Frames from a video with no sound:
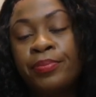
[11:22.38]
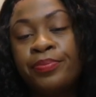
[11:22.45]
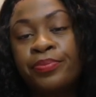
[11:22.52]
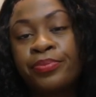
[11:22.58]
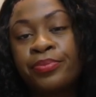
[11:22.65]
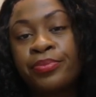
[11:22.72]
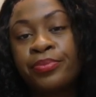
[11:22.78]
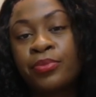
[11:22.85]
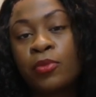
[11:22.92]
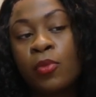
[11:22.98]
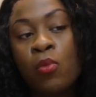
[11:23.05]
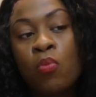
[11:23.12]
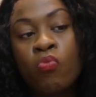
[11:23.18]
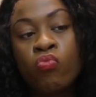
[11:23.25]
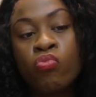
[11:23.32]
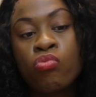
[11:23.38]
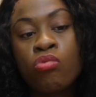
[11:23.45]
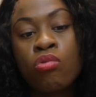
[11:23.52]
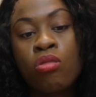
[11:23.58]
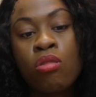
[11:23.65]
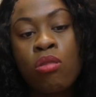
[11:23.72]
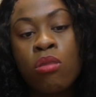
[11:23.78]

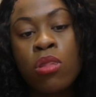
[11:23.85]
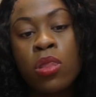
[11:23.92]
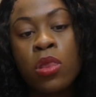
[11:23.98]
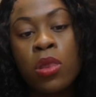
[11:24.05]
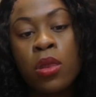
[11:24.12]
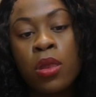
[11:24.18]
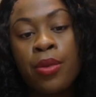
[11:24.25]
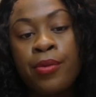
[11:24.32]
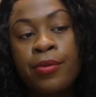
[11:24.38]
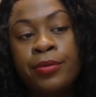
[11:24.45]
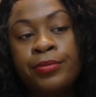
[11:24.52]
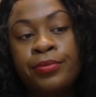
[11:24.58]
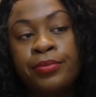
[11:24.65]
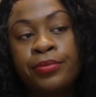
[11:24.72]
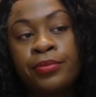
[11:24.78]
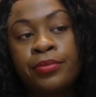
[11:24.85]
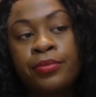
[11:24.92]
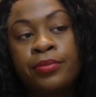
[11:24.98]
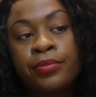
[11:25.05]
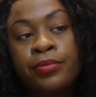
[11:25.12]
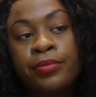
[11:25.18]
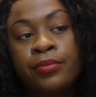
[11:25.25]

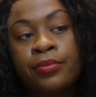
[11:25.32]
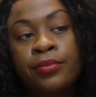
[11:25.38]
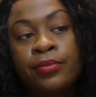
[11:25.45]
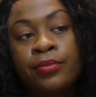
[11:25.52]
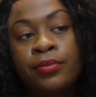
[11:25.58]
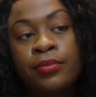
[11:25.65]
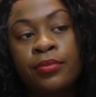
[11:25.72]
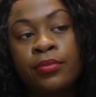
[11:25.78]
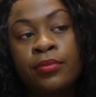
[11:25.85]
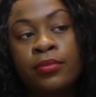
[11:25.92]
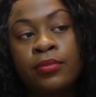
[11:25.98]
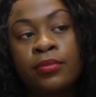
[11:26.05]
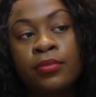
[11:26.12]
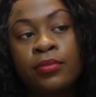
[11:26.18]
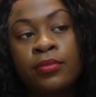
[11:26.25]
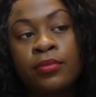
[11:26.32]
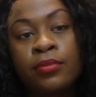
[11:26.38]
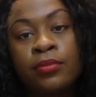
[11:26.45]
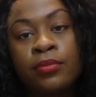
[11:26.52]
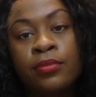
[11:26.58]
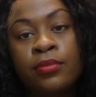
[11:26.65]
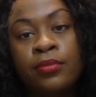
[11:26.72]

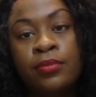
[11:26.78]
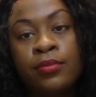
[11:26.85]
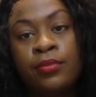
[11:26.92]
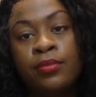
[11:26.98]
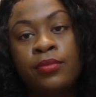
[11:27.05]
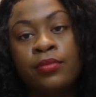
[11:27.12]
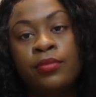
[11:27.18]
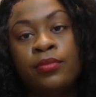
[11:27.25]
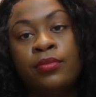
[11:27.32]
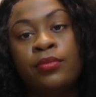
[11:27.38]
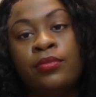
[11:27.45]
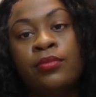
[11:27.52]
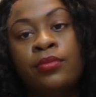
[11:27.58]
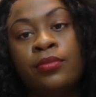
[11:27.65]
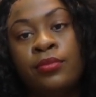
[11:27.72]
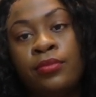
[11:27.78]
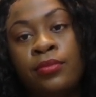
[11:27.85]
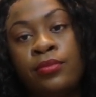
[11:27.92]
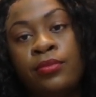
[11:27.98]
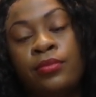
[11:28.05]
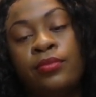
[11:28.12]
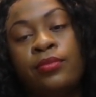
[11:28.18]

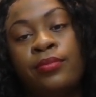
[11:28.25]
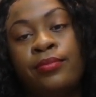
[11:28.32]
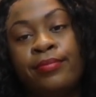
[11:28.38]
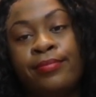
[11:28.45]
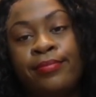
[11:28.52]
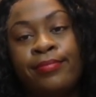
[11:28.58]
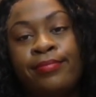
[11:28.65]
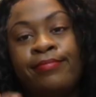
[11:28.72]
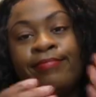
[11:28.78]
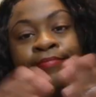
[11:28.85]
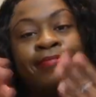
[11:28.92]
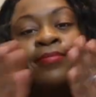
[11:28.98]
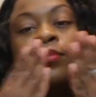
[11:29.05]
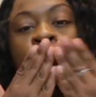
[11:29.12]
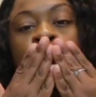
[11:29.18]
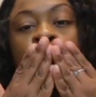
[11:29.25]
No words are spoken by the person on screen.